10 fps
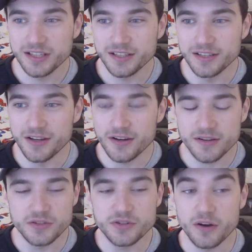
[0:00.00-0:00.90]
you know.
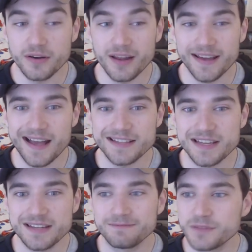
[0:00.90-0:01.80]
You don't, like, as
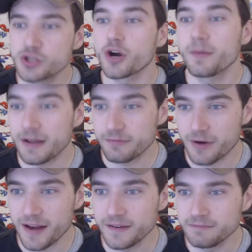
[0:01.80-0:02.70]
in you're trying to make a
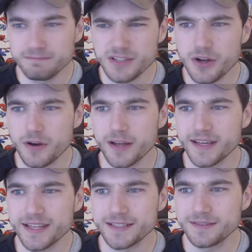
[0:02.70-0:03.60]
friend, you don't look
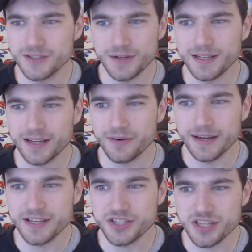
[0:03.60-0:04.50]
it into it like a
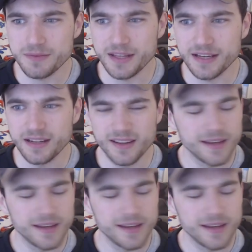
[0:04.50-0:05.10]
relationship thing.